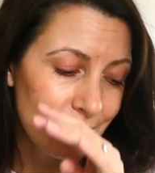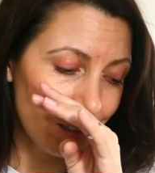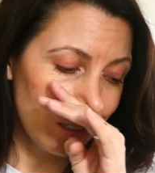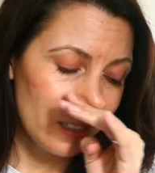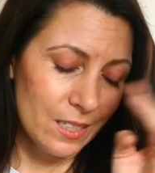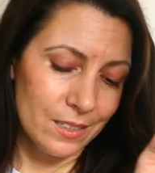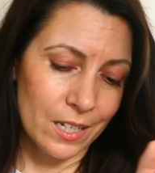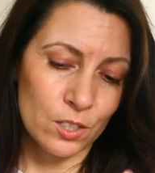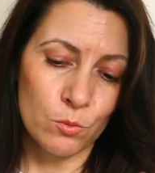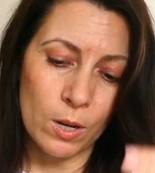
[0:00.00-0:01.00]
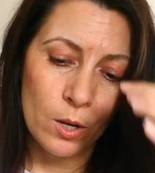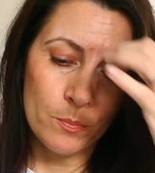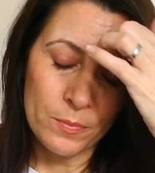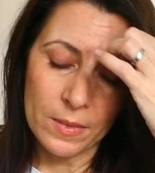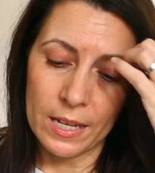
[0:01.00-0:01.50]
so it, it takes a while.
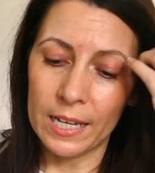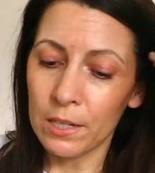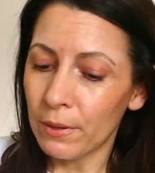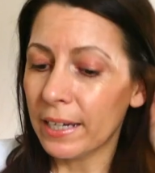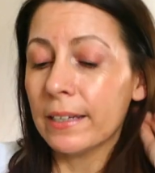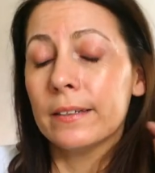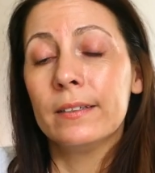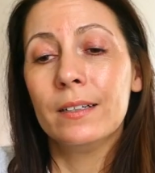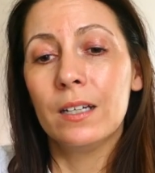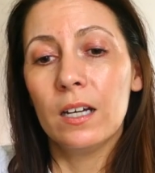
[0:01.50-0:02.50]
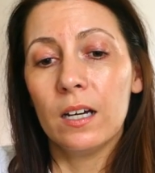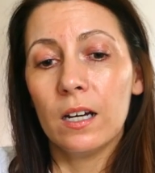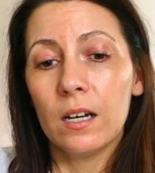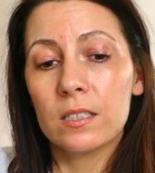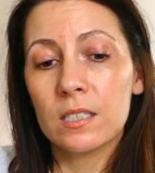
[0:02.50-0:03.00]
Anyway,
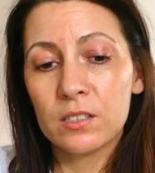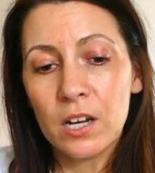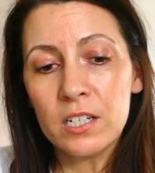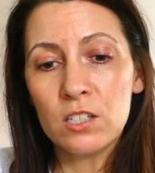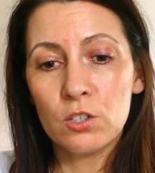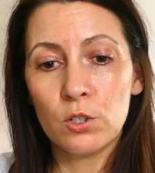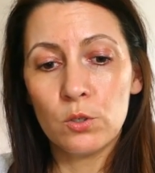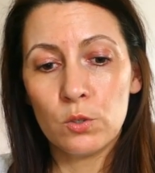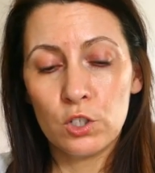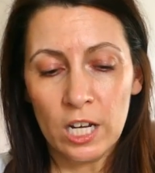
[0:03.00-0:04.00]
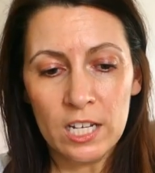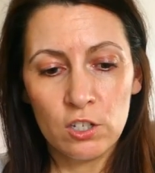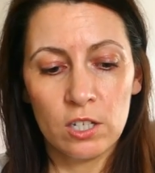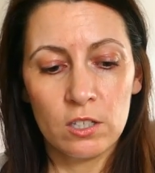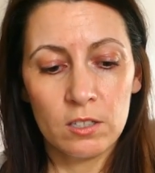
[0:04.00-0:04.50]
decided to change
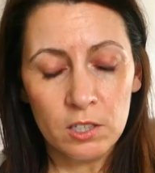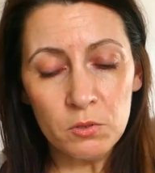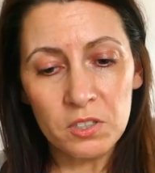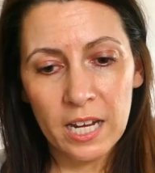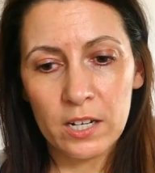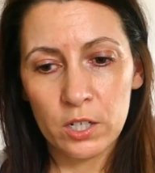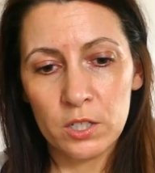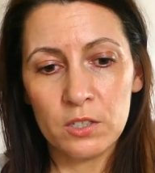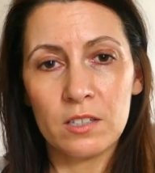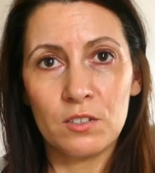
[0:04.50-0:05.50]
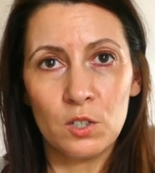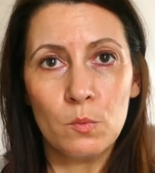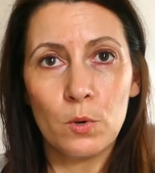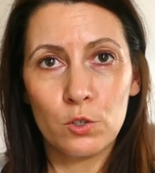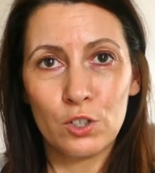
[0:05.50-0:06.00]
it to still stackers and still
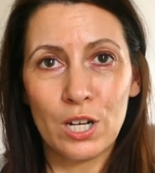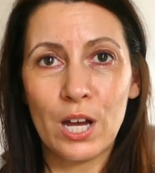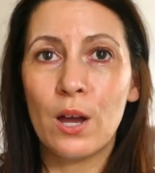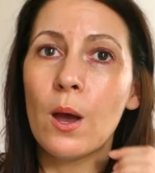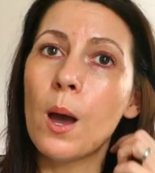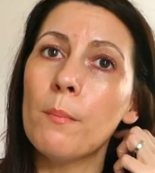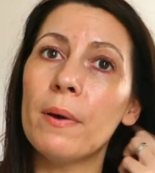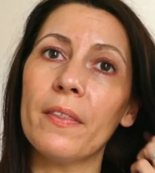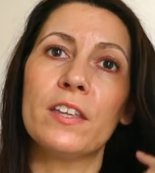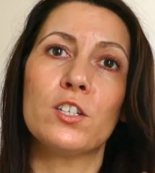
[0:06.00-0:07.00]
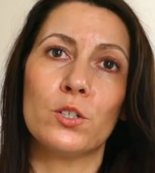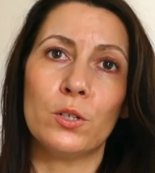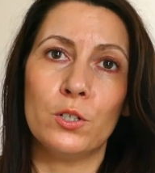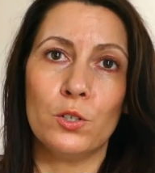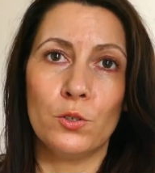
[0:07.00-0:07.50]
modular but they do a
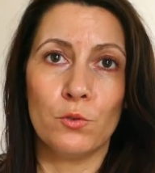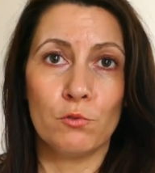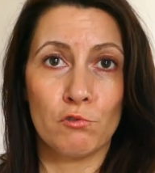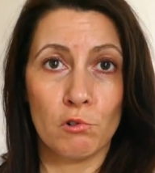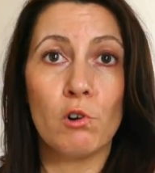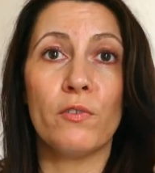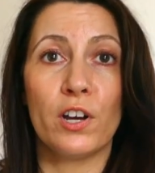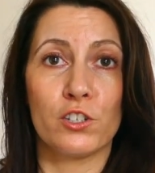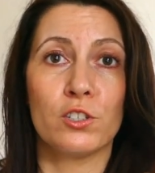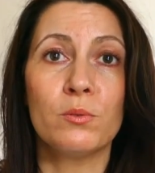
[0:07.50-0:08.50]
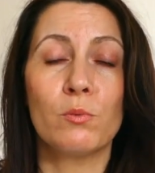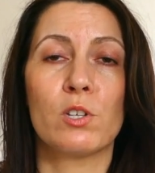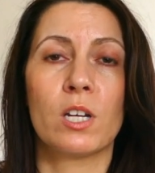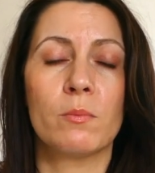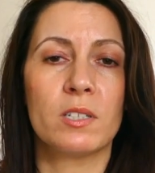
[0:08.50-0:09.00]
new draw version
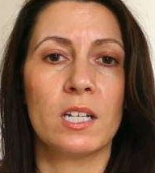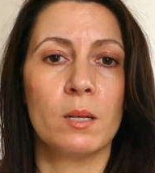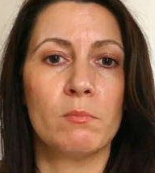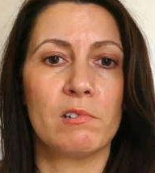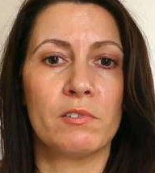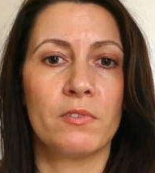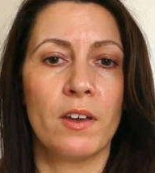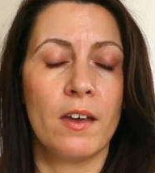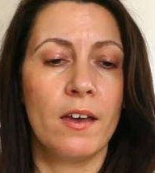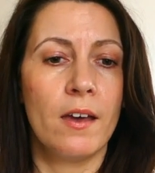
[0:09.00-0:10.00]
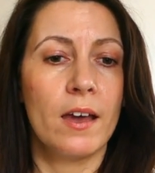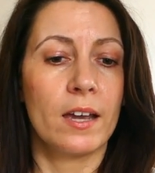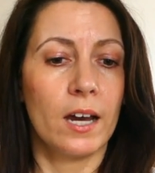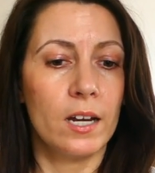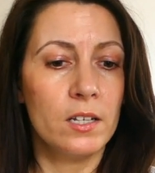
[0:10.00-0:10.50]
which comes in a number of
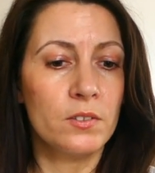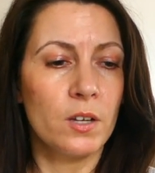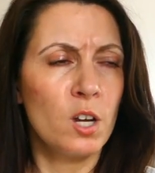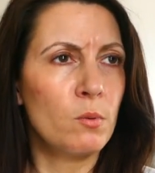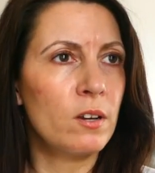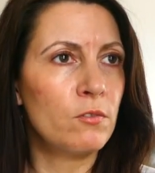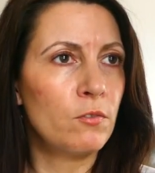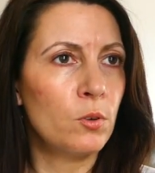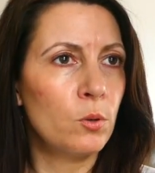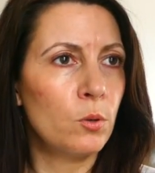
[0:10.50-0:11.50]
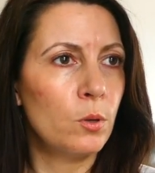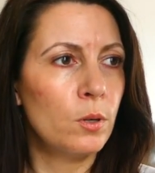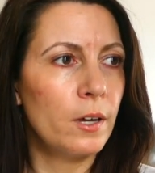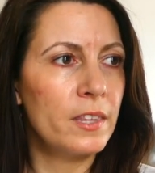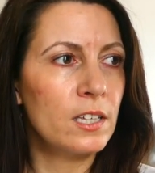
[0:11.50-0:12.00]
colours. I went for,
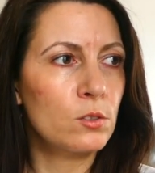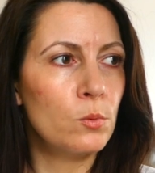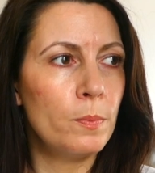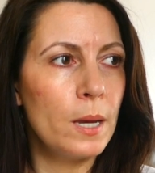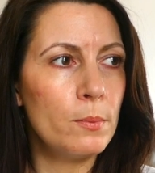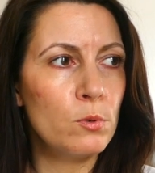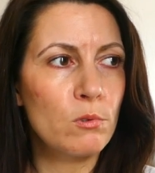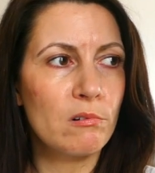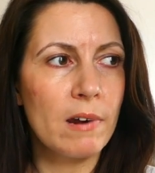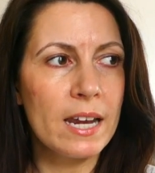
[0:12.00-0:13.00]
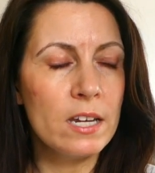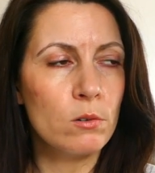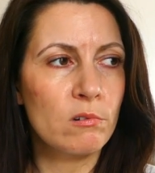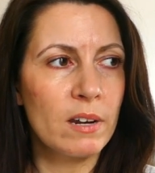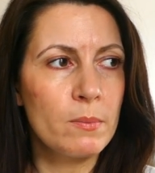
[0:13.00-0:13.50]
I think it's called Pebble Grey or
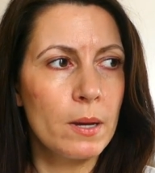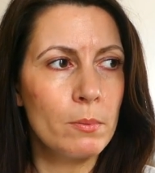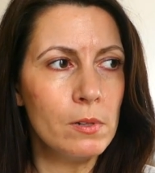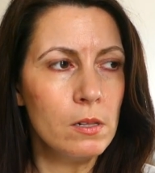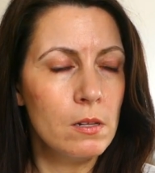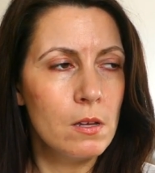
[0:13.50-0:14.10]
Grey Pebble.